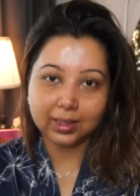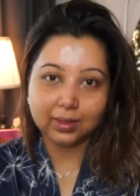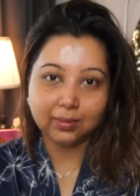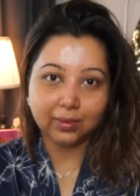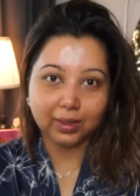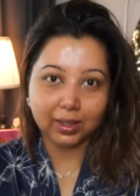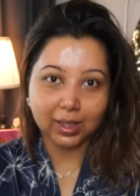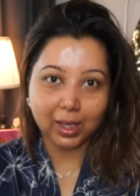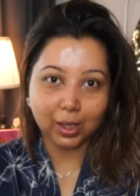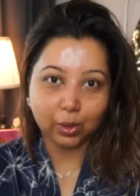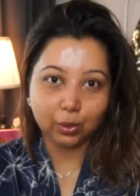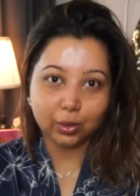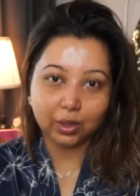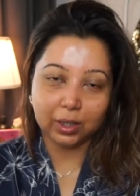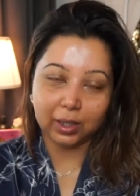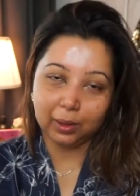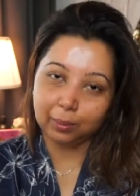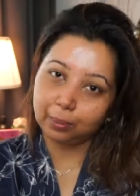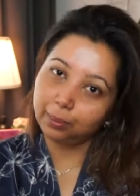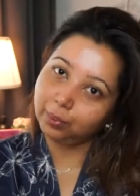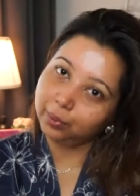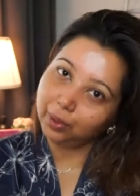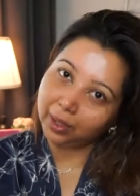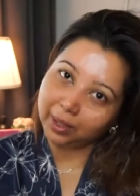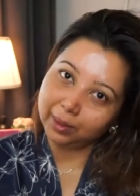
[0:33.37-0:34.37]
without a
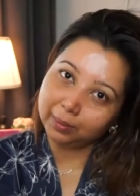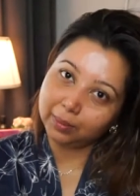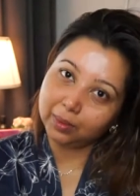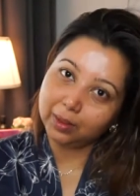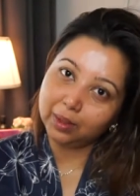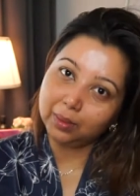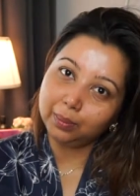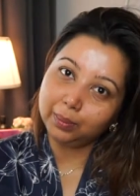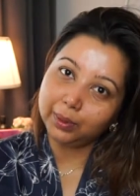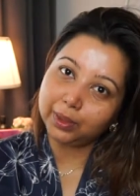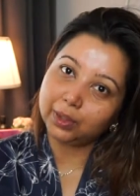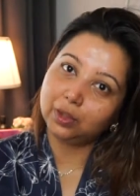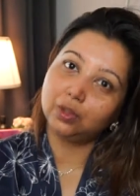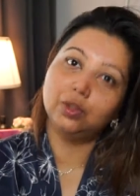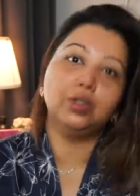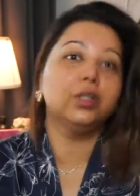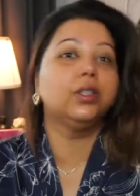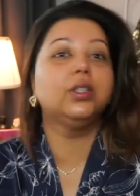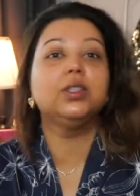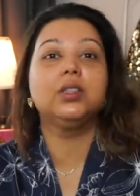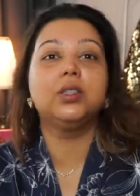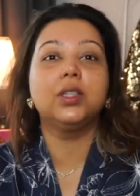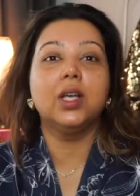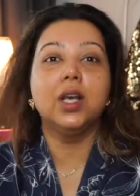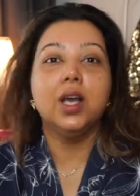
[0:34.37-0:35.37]
primer
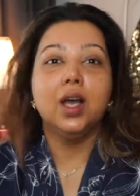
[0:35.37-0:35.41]
because